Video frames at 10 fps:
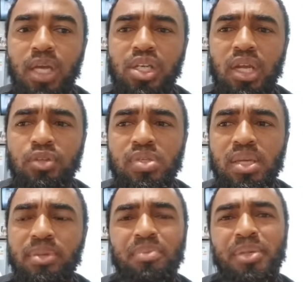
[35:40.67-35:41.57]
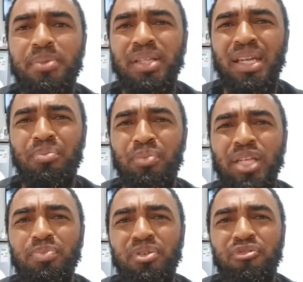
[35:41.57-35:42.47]
shout out to some of the people that I'd
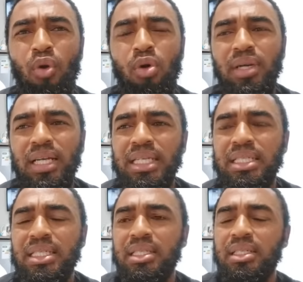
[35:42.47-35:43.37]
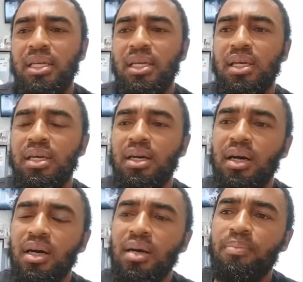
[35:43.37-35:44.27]
met before, Clinton,
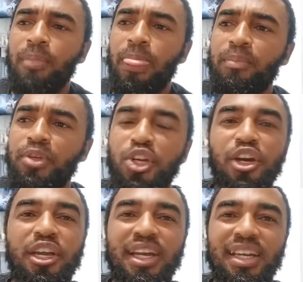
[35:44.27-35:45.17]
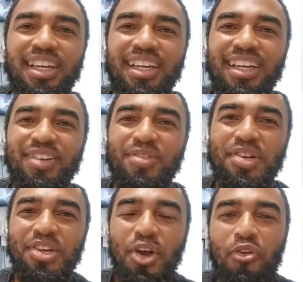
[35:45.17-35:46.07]
um, Dirk, one
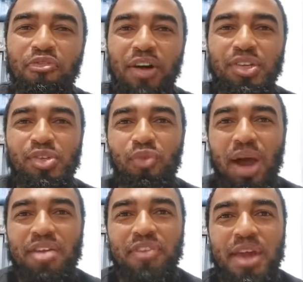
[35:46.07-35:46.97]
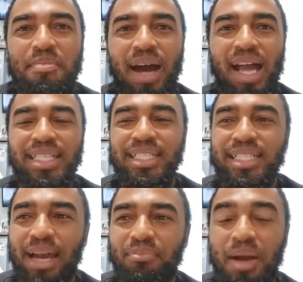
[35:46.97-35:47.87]
of the co-founders of YFM. I
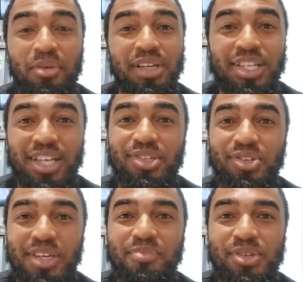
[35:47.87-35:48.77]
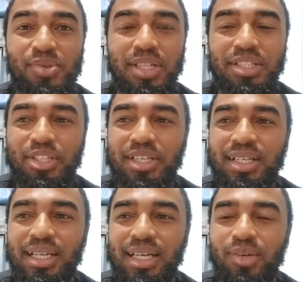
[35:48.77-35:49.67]
actually, I'm, I'm going to chat to him as well,
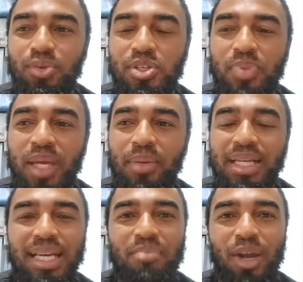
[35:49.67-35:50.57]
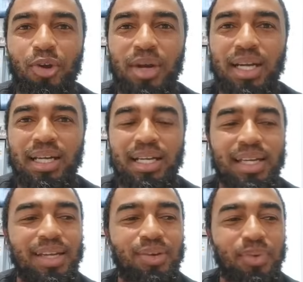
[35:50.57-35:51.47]
Dirk. Uh, will speak about Greg Maloka
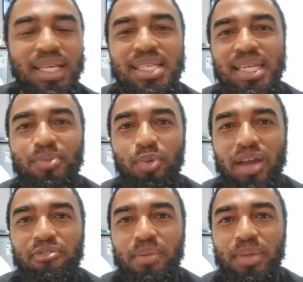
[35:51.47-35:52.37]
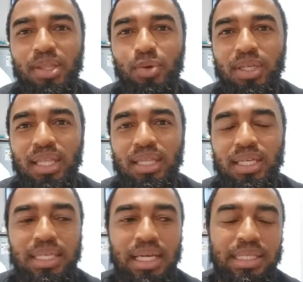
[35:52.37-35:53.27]
when they set up YFM and the work that
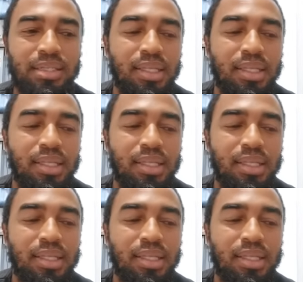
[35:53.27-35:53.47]
they've done.